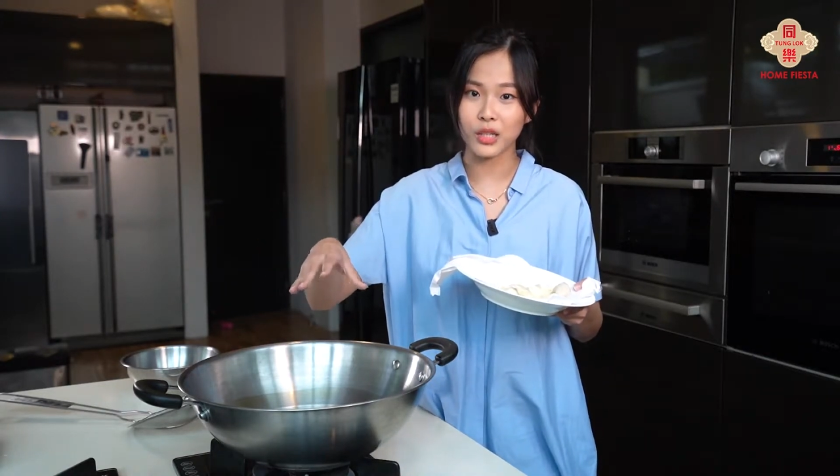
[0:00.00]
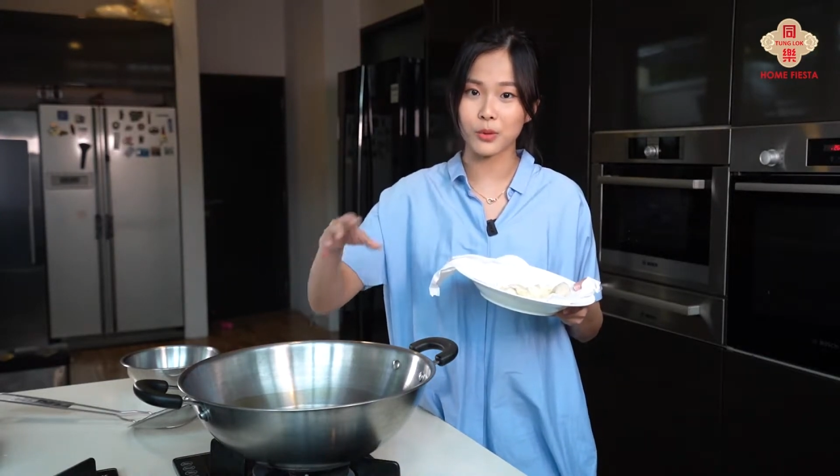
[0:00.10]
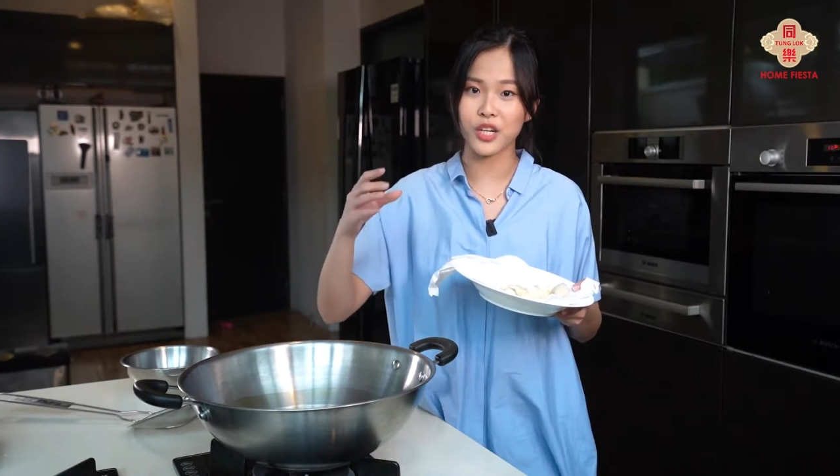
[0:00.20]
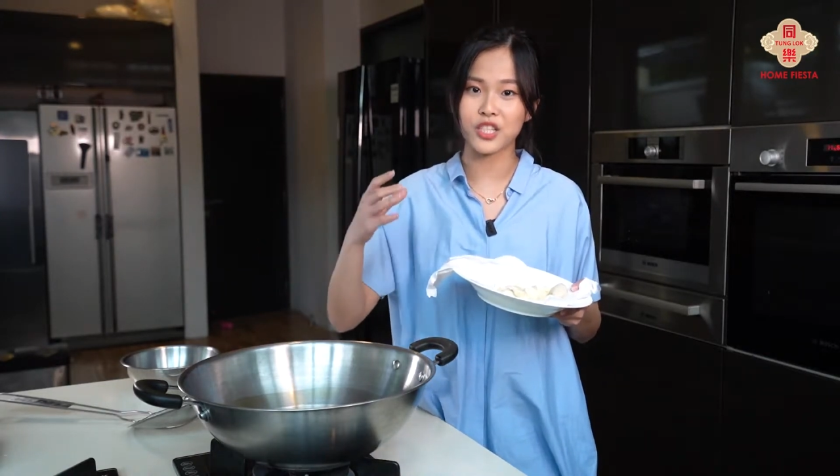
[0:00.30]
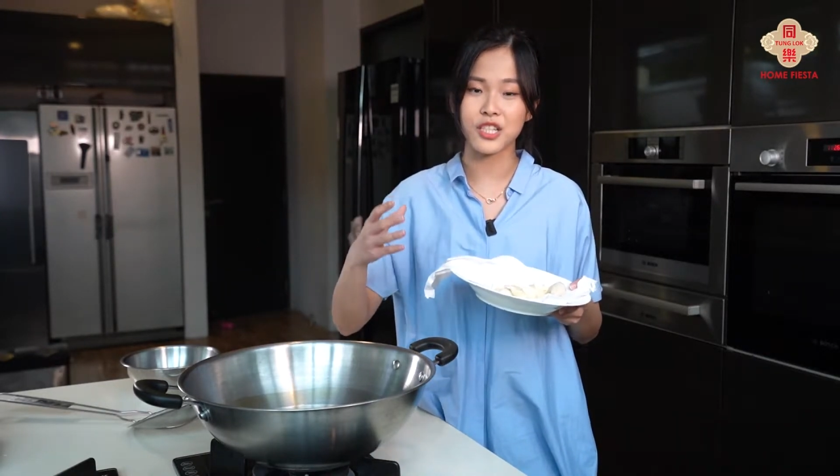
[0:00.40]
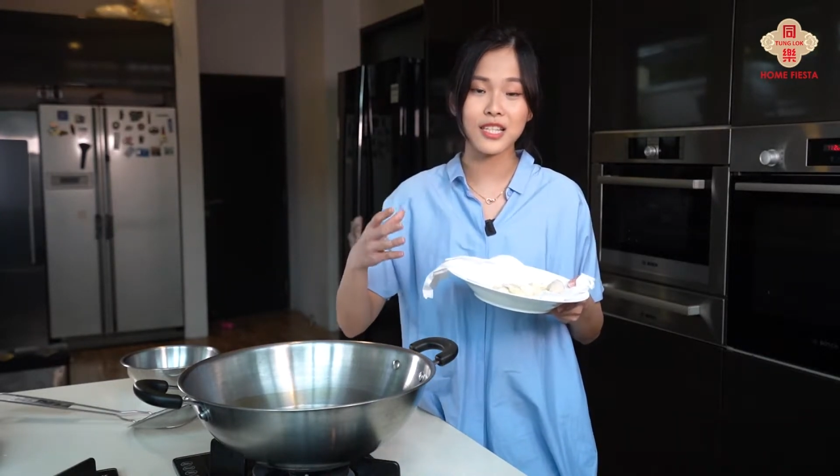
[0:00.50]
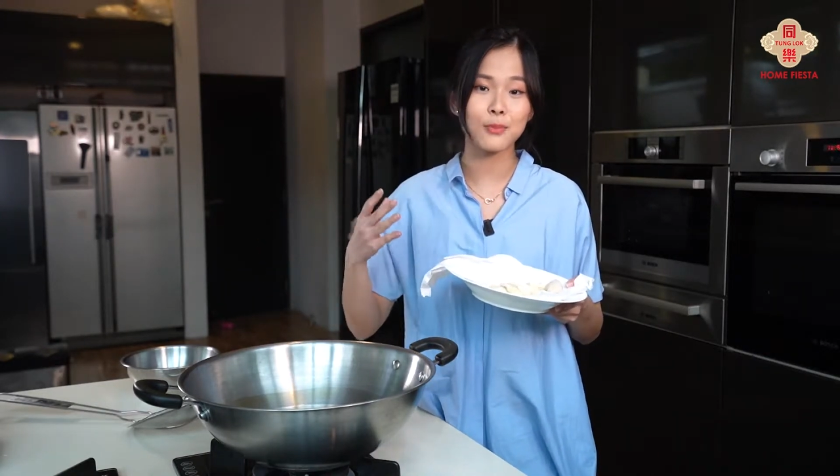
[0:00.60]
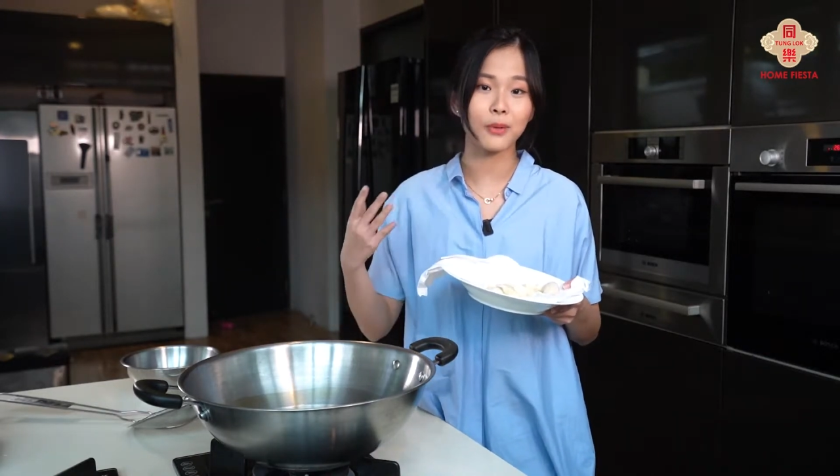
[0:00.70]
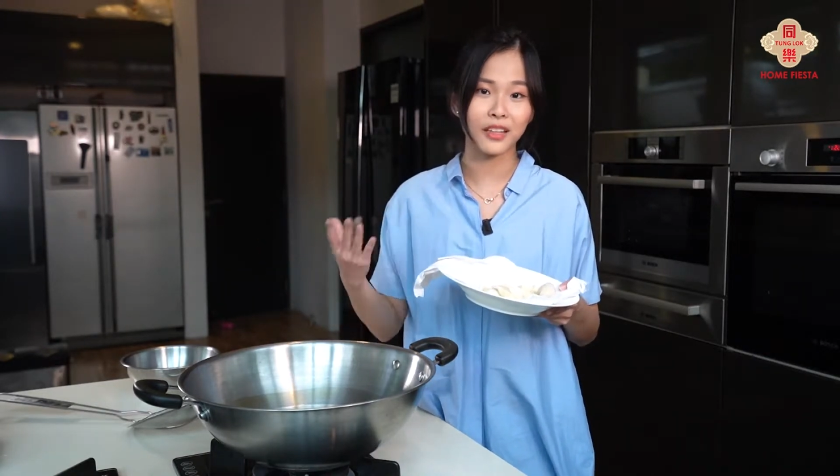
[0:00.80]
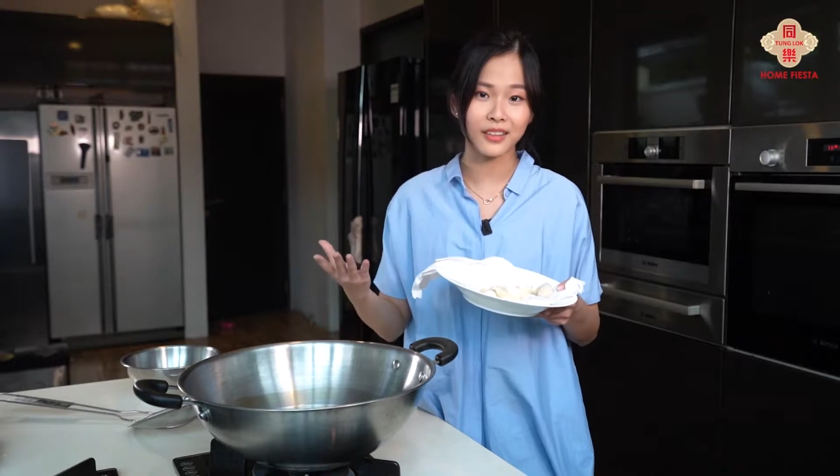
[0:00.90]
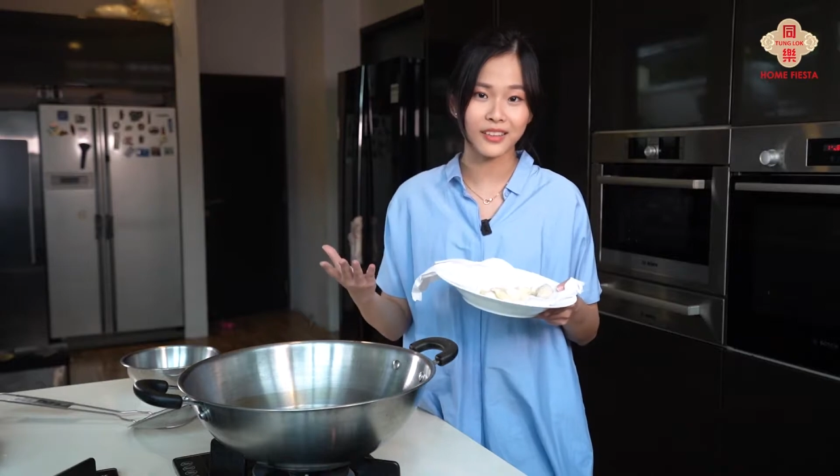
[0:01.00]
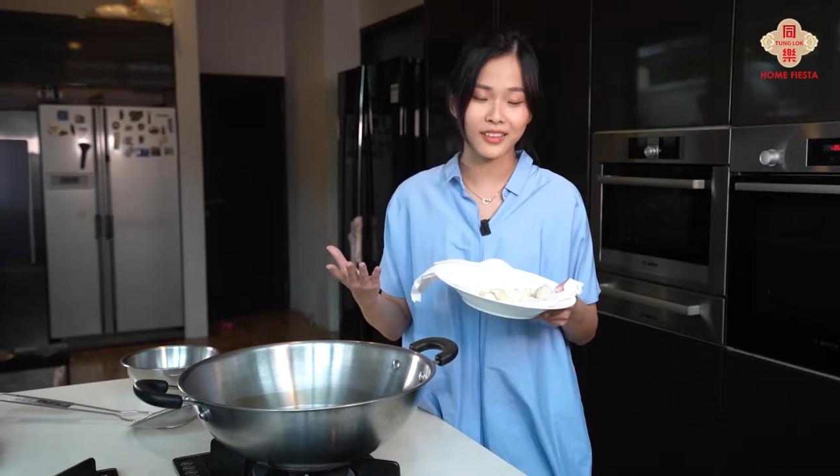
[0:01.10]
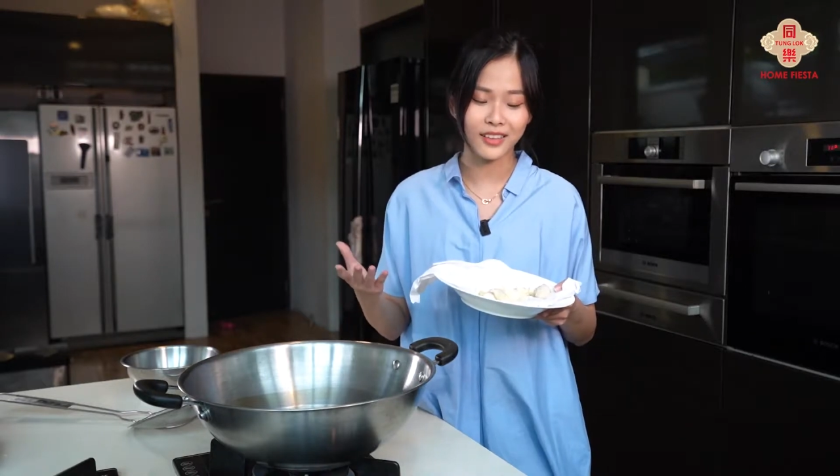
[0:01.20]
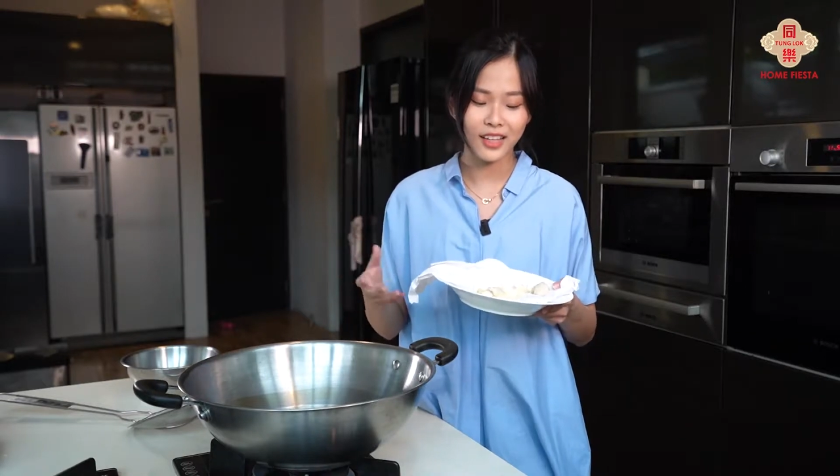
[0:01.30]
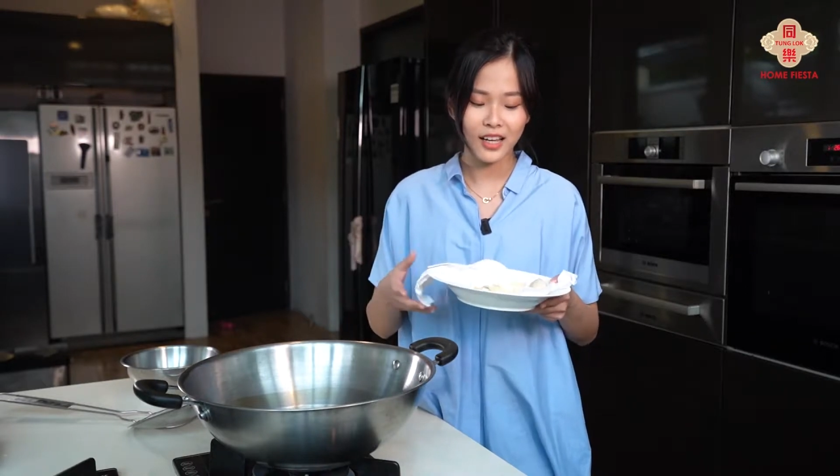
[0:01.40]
it will actually splatter.